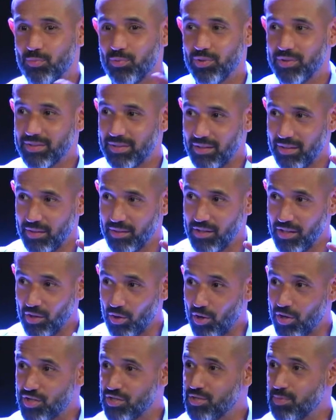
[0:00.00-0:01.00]
was a
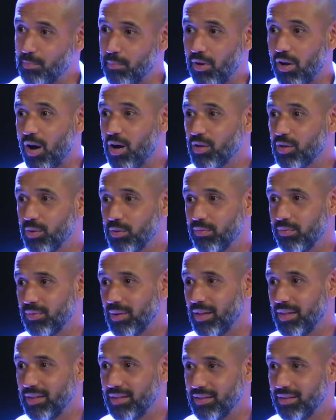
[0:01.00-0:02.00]
large block of
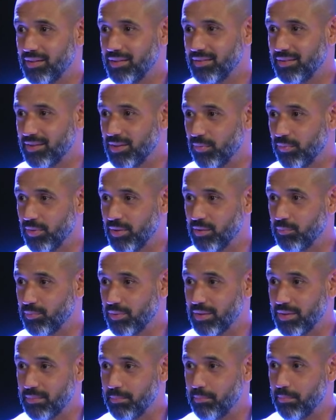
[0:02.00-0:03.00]
like
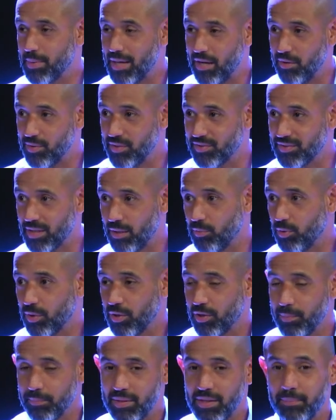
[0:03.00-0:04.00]
different areas that were
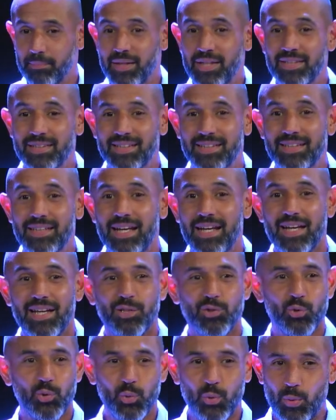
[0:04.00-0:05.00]
going to be amended,
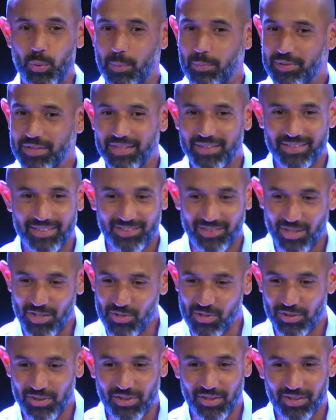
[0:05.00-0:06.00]
to the
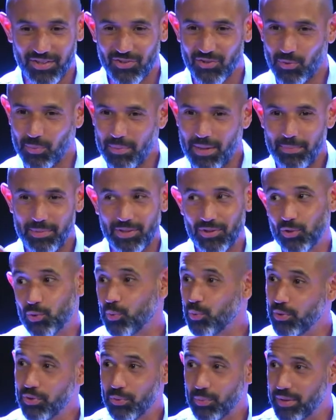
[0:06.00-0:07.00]
discussion took us to maybe 2
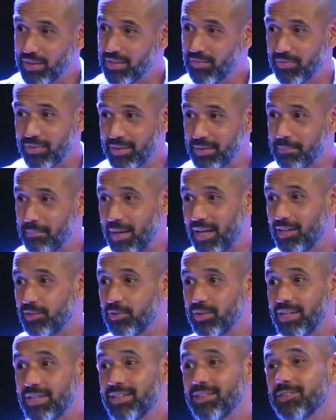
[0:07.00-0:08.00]
or 3 different minor
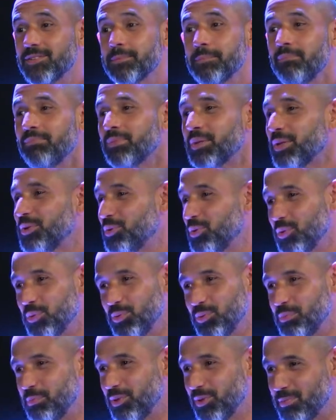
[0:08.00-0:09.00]
things,
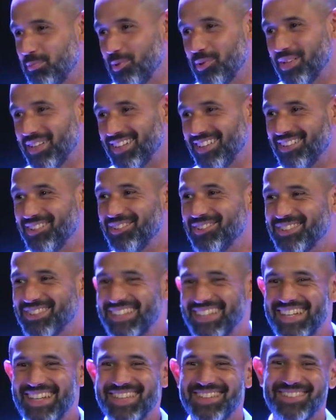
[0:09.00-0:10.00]
to postponing it
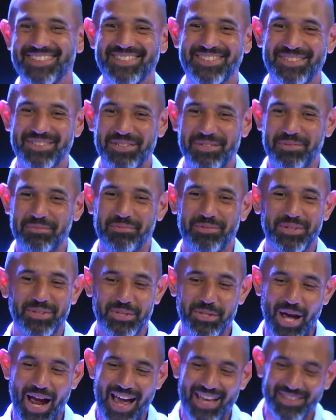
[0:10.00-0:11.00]
altogether. So
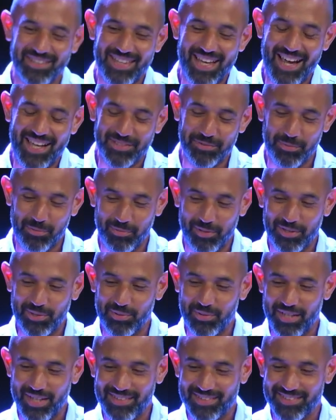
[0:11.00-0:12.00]
as we went
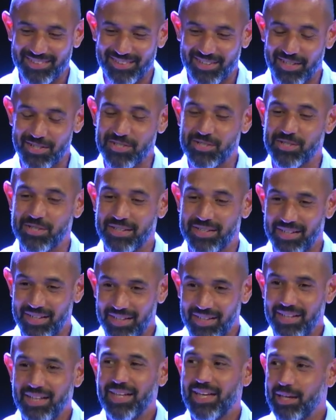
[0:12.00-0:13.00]
through that discussion,
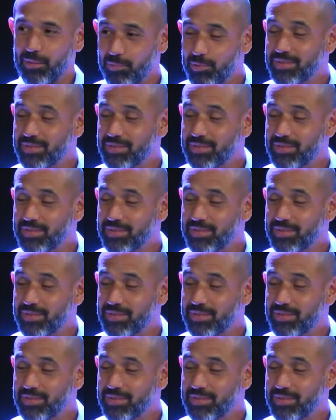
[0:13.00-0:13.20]
I